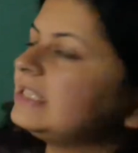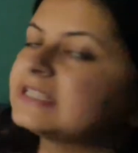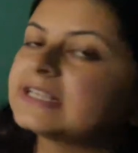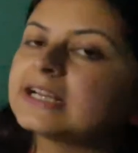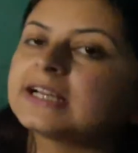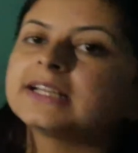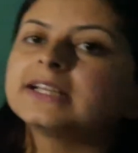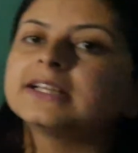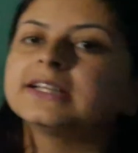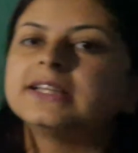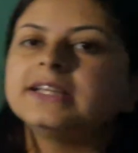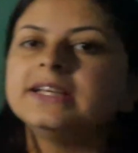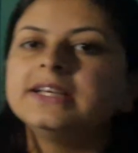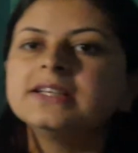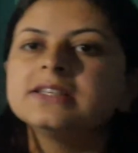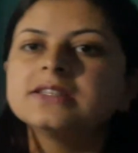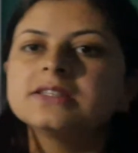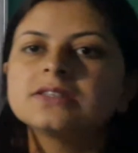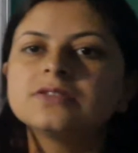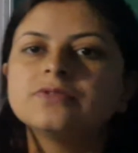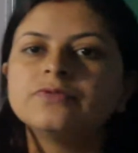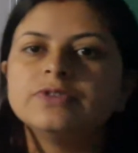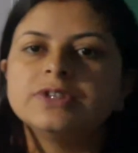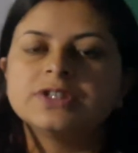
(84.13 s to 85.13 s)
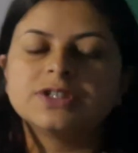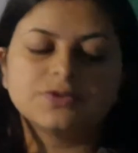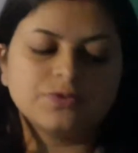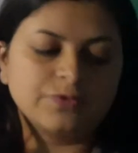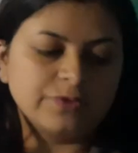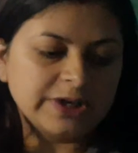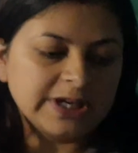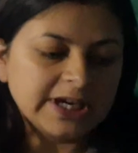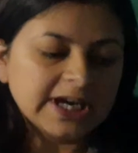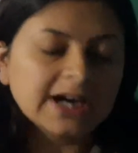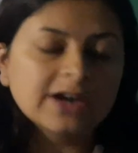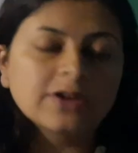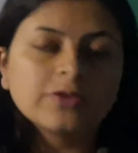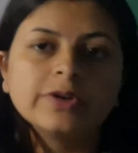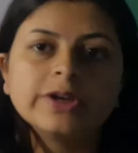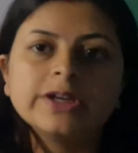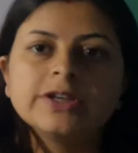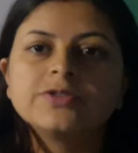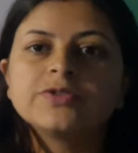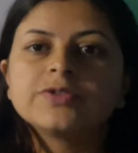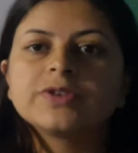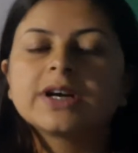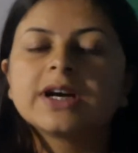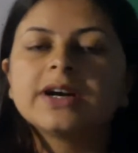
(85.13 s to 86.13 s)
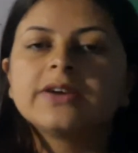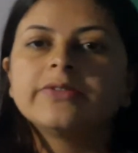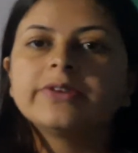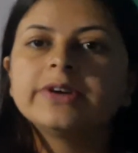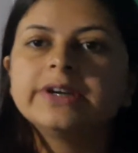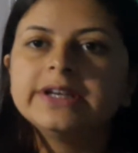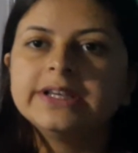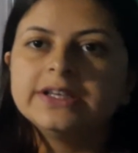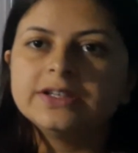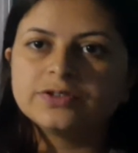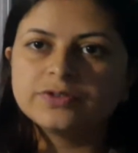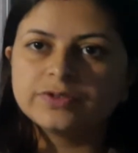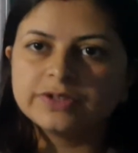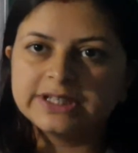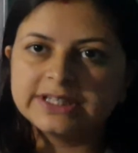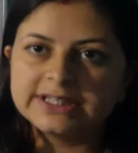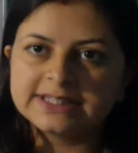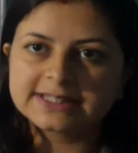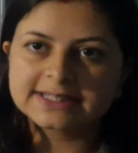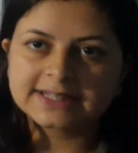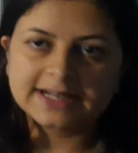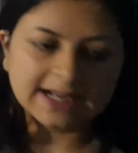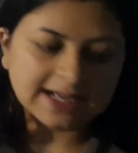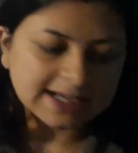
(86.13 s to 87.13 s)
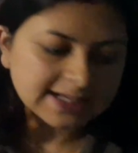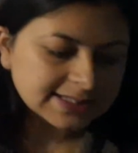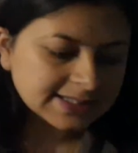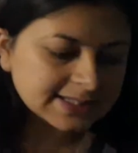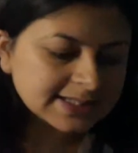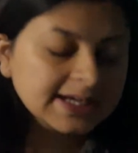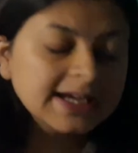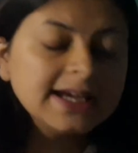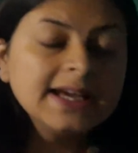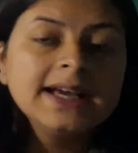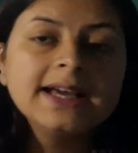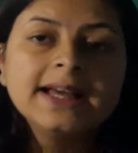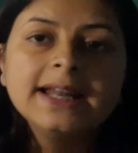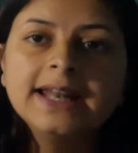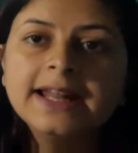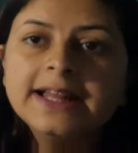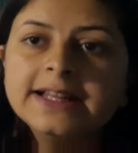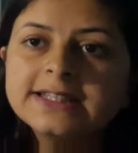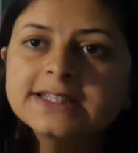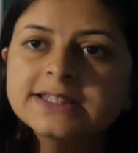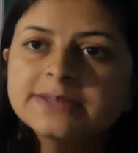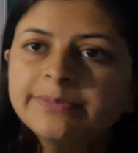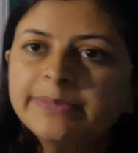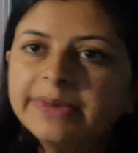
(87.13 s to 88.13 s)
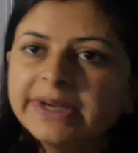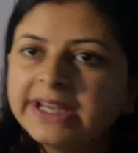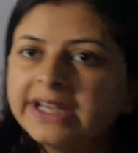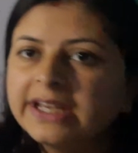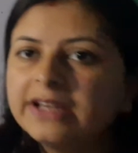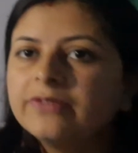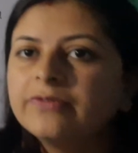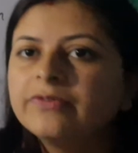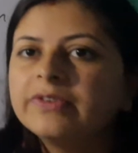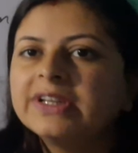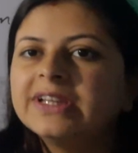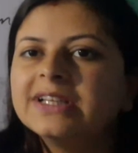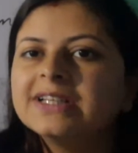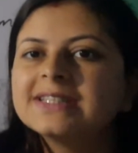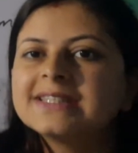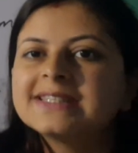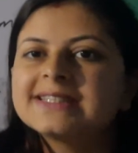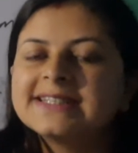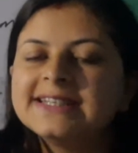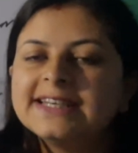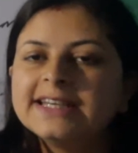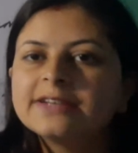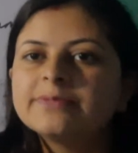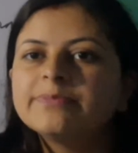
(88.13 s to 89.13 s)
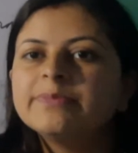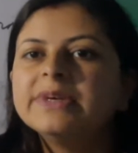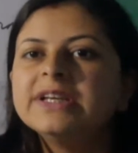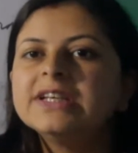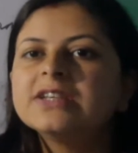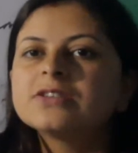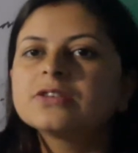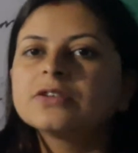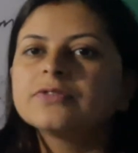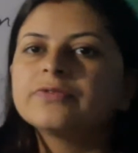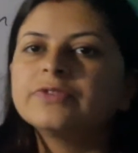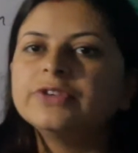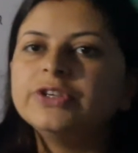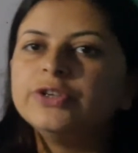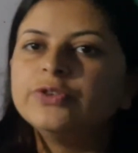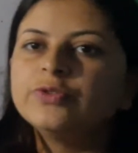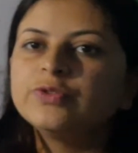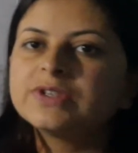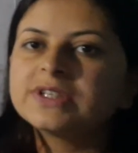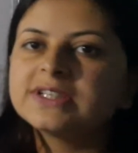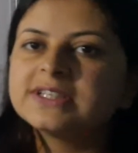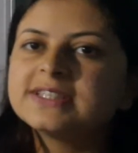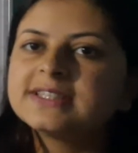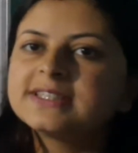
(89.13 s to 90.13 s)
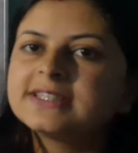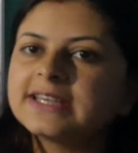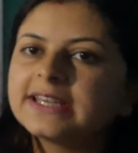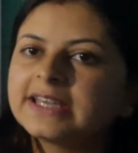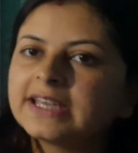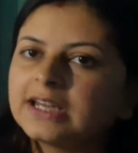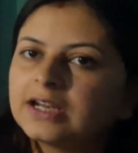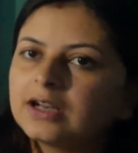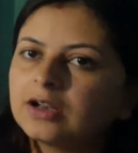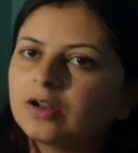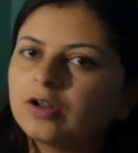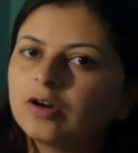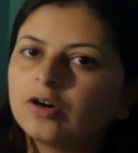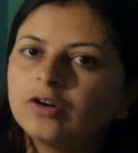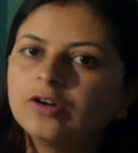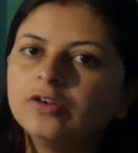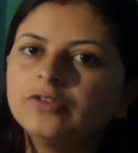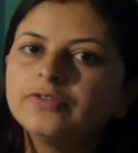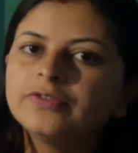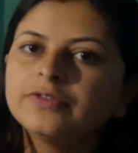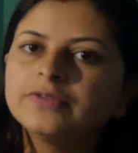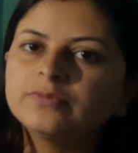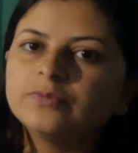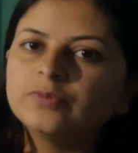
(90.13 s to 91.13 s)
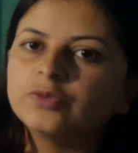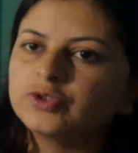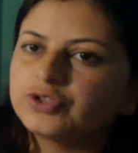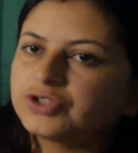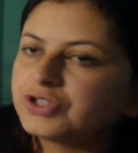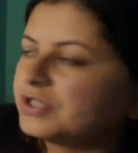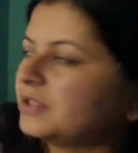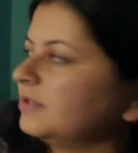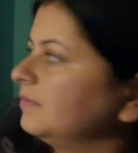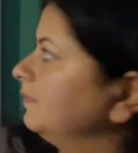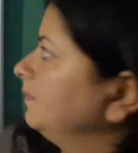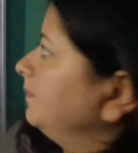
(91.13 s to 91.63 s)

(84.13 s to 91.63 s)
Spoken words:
are the things which we are going to cover in today's class. Let's begin with the statement of Newton's second law of motion.